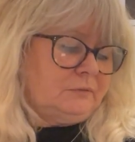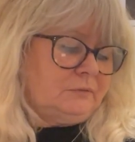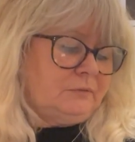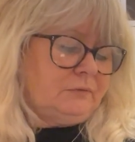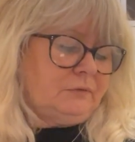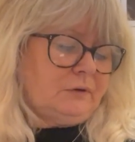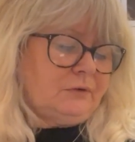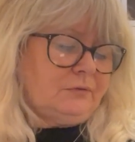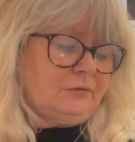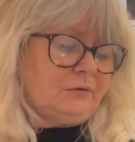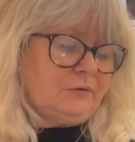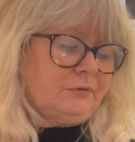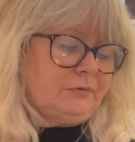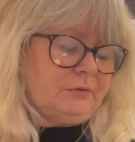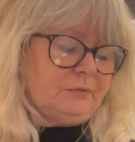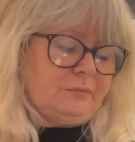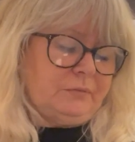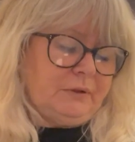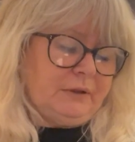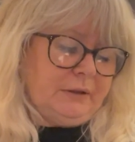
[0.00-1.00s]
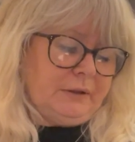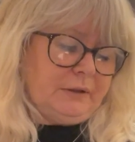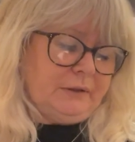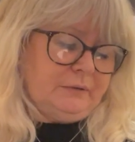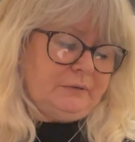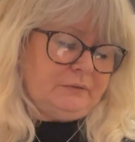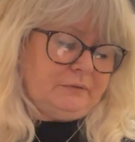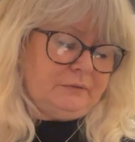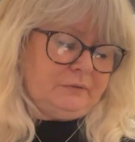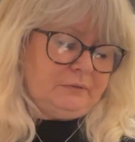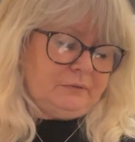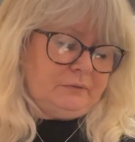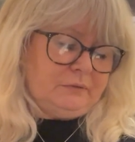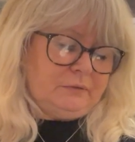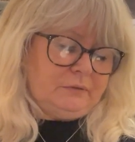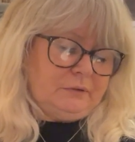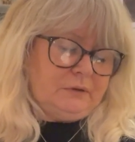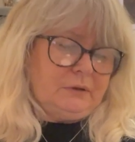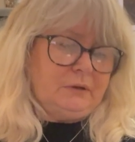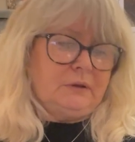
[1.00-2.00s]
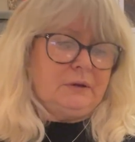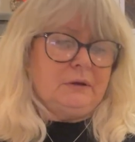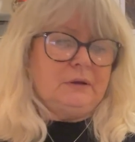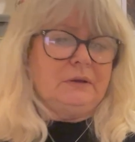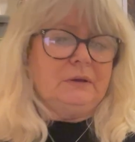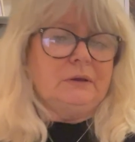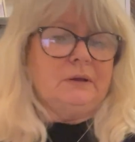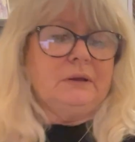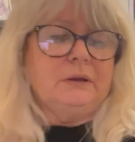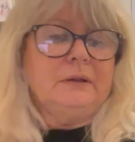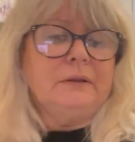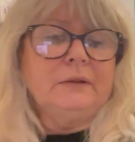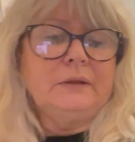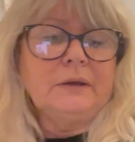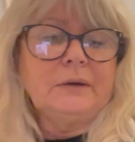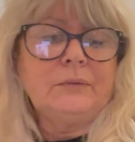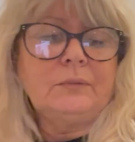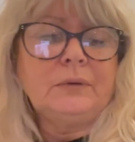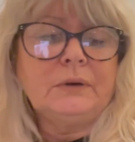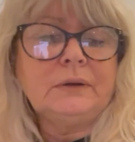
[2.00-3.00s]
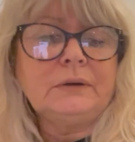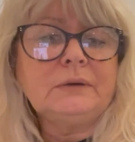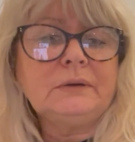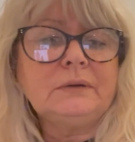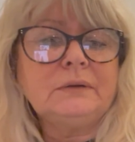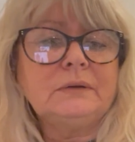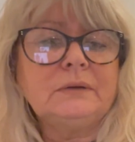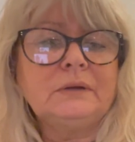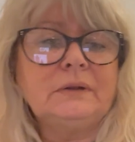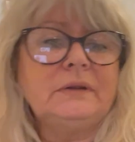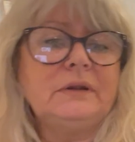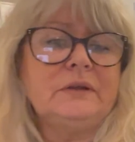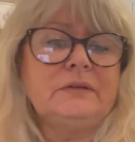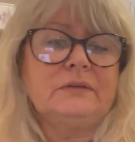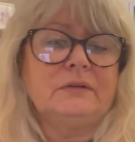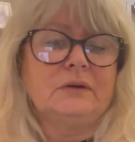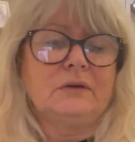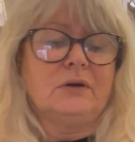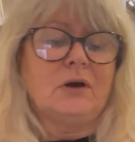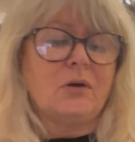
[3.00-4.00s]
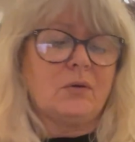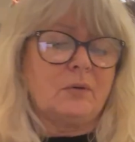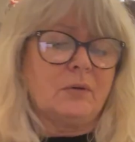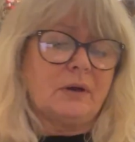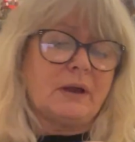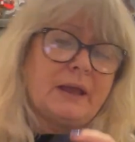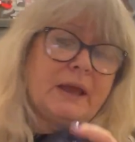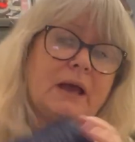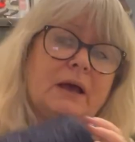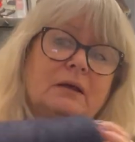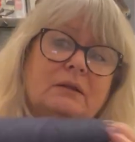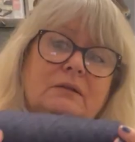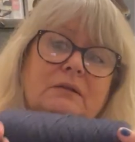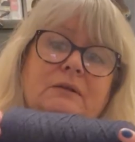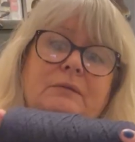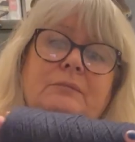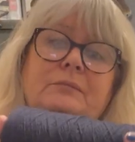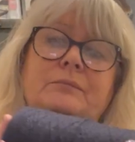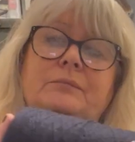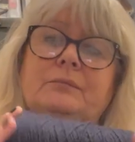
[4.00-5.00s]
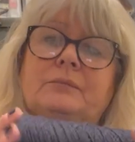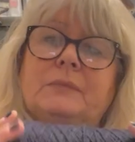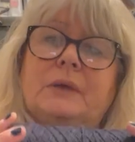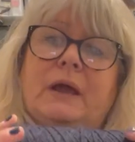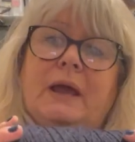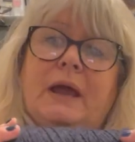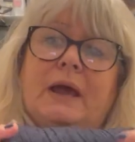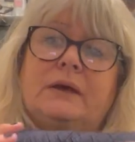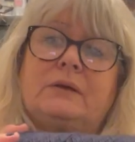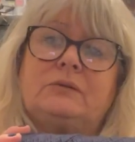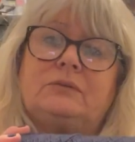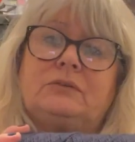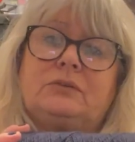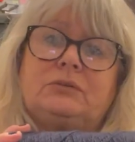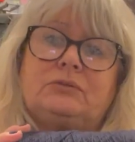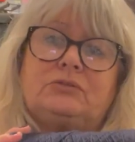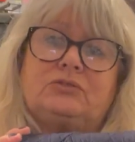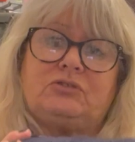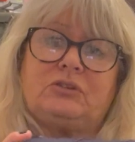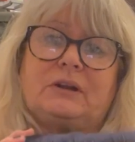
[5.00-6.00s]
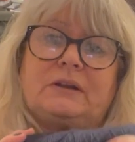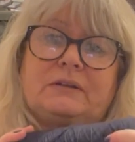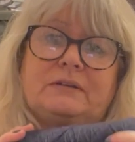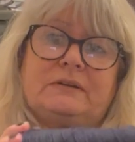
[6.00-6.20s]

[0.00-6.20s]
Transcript: Fluff off something else in that one. And this I held 2 strands